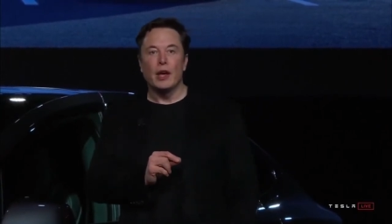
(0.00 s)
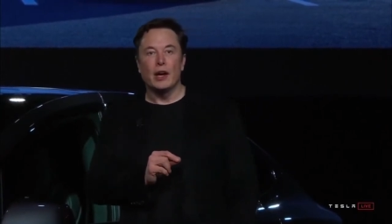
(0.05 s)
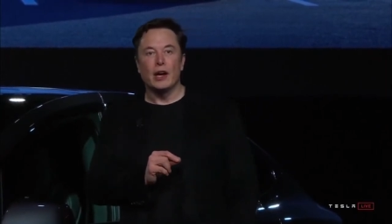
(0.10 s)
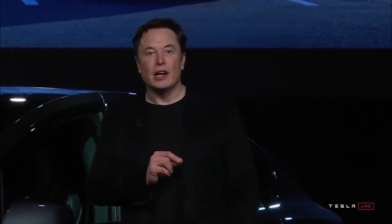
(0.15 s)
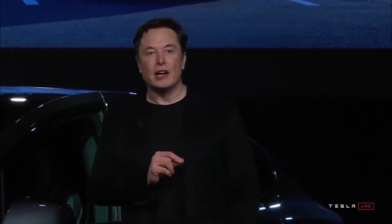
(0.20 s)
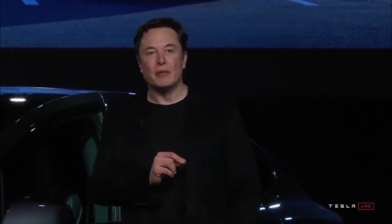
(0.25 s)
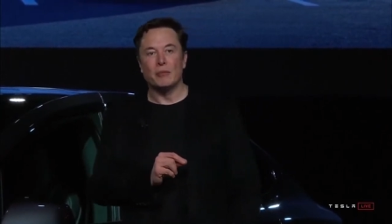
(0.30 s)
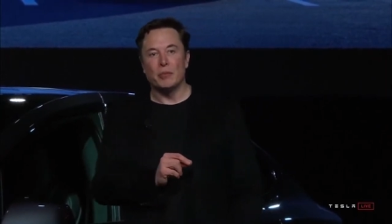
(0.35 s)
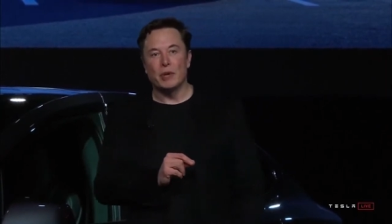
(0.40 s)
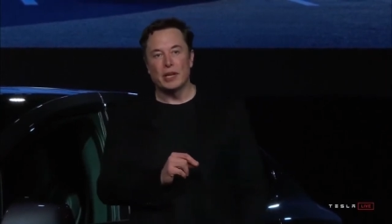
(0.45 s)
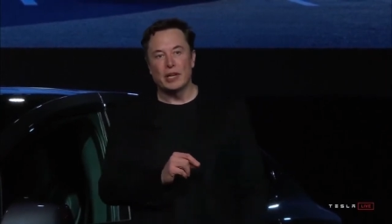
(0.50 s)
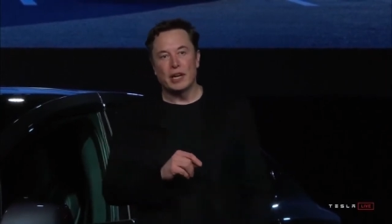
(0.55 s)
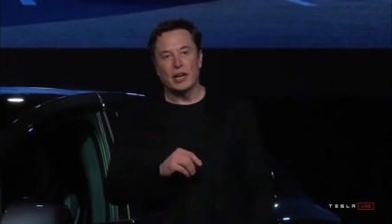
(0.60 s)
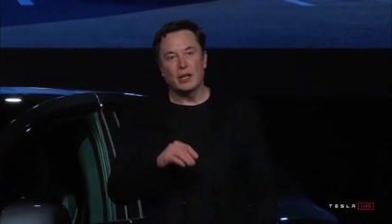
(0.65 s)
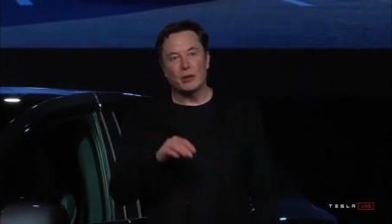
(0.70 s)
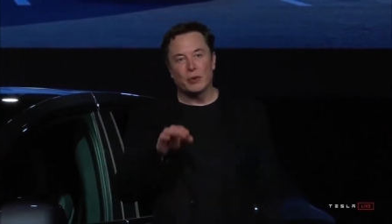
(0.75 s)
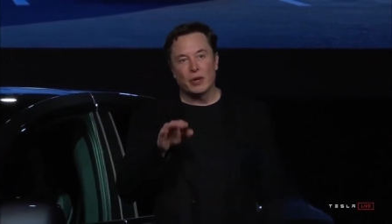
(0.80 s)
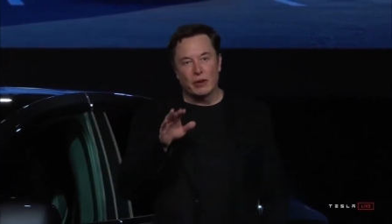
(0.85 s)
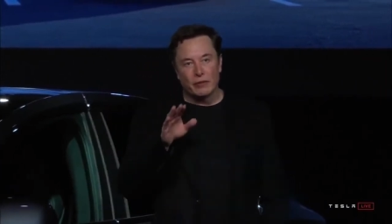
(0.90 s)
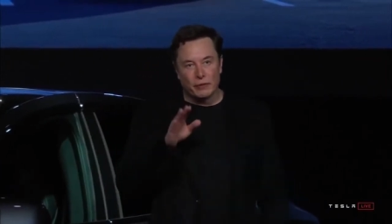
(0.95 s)
Um, but
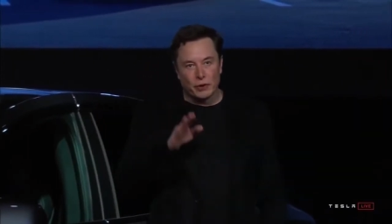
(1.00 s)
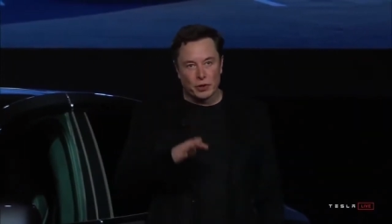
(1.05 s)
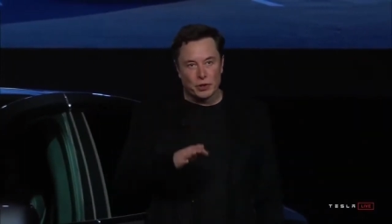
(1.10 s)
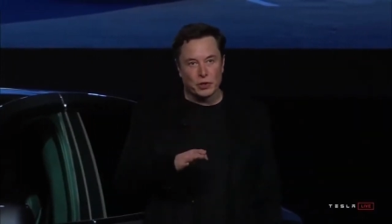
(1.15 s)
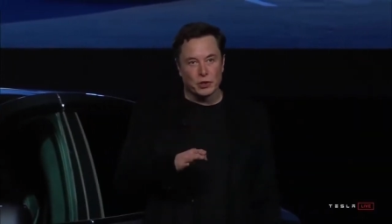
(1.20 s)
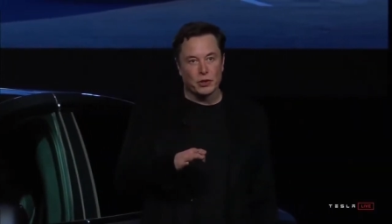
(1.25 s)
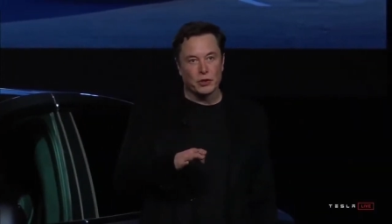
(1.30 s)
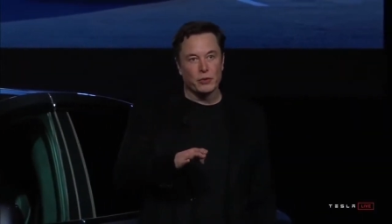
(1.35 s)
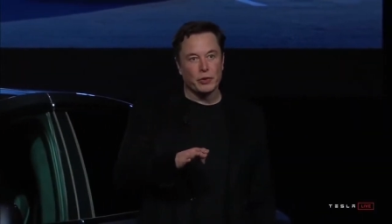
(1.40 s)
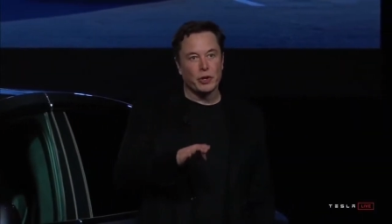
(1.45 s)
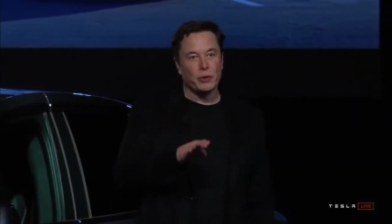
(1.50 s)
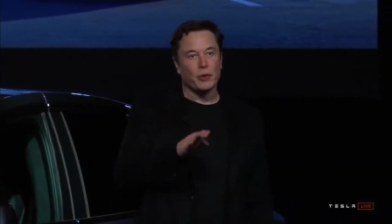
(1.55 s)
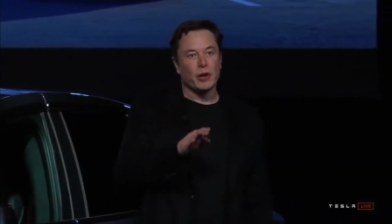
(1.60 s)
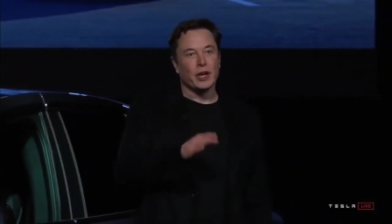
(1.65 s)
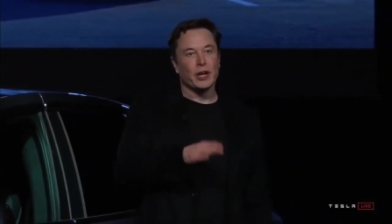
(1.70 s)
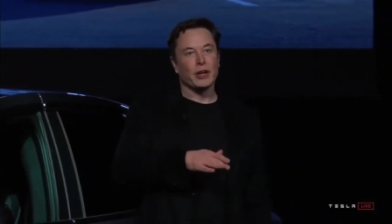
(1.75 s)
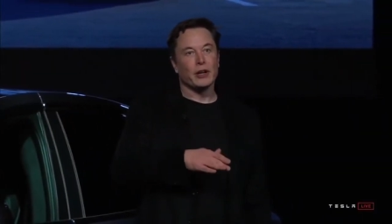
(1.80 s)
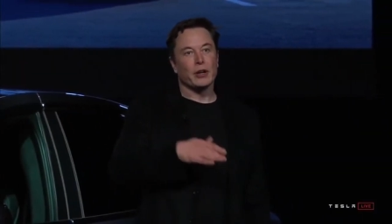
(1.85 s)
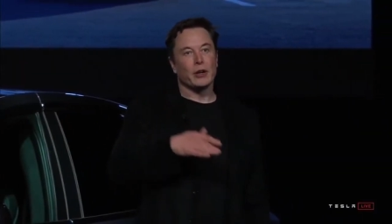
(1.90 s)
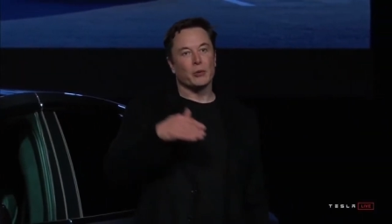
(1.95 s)
now that we have version three
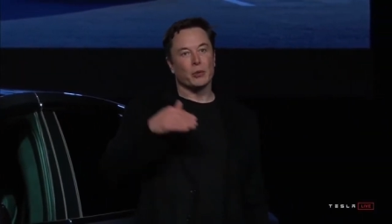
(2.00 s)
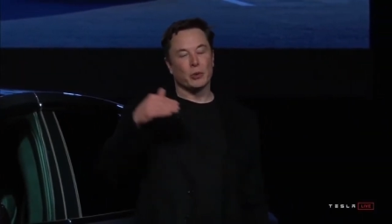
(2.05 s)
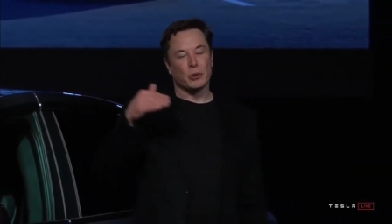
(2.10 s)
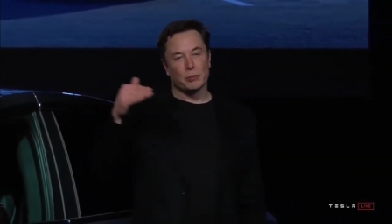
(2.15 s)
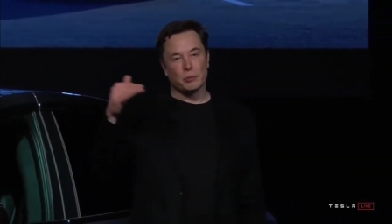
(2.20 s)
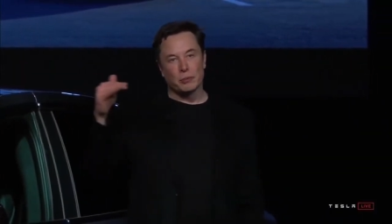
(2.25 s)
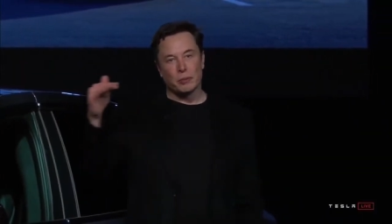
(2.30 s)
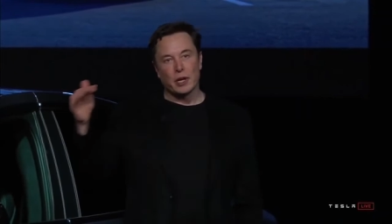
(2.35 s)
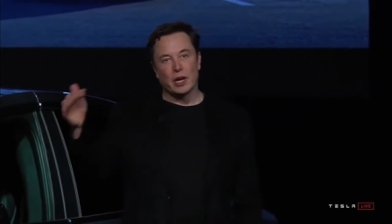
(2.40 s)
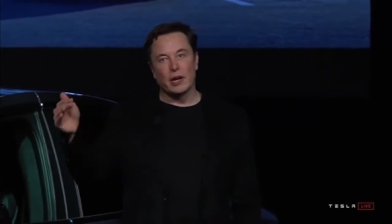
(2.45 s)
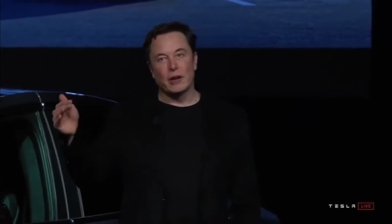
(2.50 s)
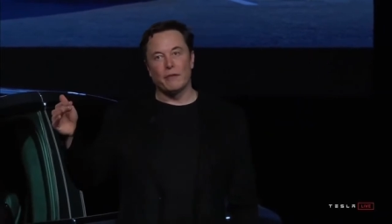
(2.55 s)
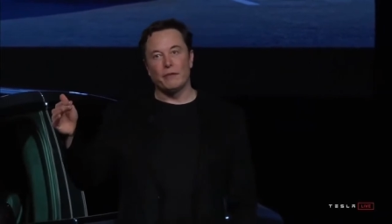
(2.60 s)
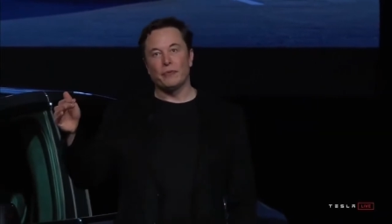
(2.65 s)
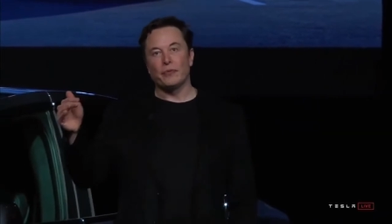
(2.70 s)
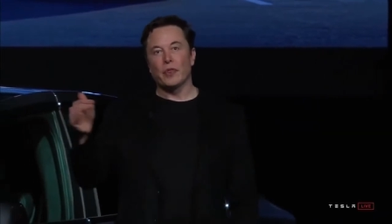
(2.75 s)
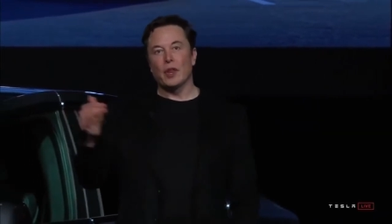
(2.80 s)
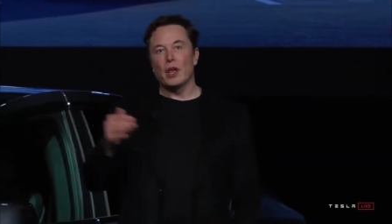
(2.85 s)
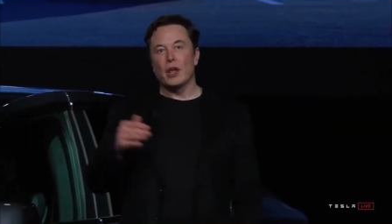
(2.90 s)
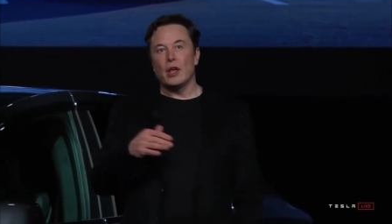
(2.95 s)
running, and we'll, um,